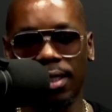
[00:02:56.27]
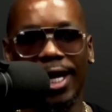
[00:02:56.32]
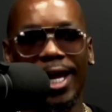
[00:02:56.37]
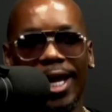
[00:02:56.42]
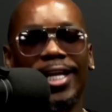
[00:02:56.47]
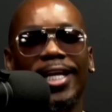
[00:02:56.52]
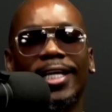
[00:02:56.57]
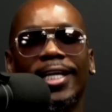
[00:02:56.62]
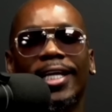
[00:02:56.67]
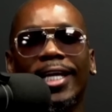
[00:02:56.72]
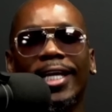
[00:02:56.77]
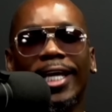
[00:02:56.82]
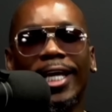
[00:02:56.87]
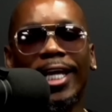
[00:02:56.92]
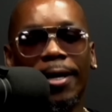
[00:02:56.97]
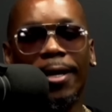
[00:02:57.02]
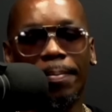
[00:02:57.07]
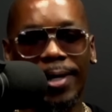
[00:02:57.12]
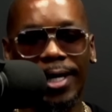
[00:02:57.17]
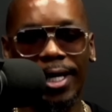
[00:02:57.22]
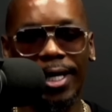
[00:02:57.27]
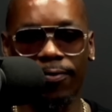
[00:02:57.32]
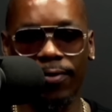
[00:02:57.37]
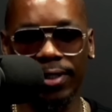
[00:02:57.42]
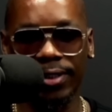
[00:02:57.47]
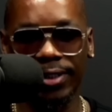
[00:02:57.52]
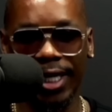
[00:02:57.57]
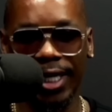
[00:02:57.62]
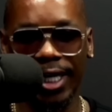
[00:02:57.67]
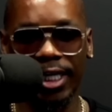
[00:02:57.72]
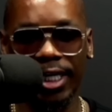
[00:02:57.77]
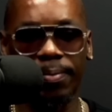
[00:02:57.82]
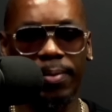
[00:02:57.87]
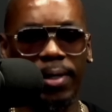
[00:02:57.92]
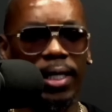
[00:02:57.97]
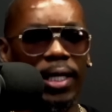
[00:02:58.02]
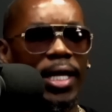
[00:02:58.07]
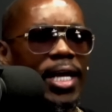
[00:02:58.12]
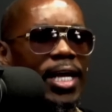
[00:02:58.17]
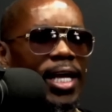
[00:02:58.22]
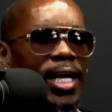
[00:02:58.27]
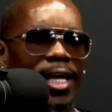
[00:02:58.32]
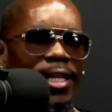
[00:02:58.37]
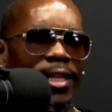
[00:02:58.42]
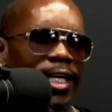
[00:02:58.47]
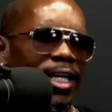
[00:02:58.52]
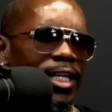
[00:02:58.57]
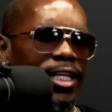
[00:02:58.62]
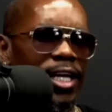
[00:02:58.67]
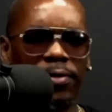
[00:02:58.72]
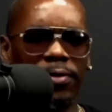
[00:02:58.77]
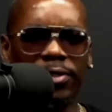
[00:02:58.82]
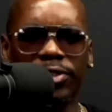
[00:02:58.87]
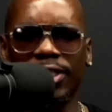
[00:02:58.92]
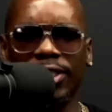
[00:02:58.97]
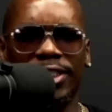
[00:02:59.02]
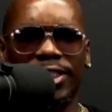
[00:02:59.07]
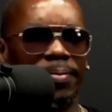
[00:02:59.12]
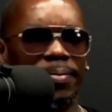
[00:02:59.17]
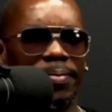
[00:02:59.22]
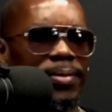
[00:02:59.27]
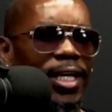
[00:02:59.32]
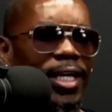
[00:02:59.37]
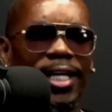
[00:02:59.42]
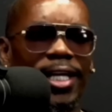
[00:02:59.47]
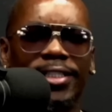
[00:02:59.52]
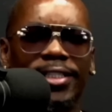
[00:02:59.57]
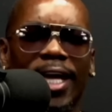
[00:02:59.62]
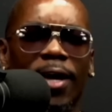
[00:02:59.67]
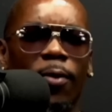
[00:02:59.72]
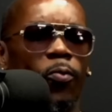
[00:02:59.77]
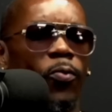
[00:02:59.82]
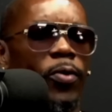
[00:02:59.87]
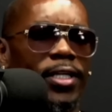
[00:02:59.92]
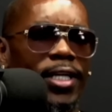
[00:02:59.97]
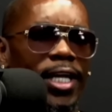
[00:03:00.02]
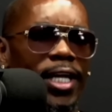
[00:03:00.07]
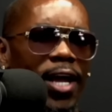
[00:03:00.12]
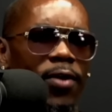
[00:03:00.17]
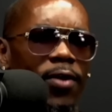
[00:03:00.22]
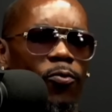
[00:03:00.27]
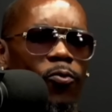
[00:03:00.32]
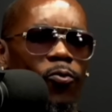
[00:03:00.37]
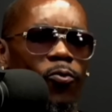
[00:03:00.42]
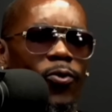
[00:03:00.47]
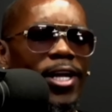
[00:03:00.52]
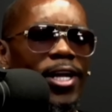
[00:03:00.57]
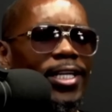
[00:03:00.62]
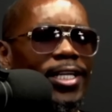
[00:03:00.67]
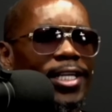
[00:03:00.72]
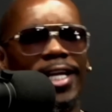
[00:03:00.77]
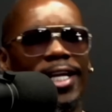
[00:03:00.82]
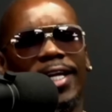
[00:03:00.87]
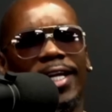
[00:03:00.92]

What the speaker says: and it kept irritating me. And then there were just some things I wouldn't have written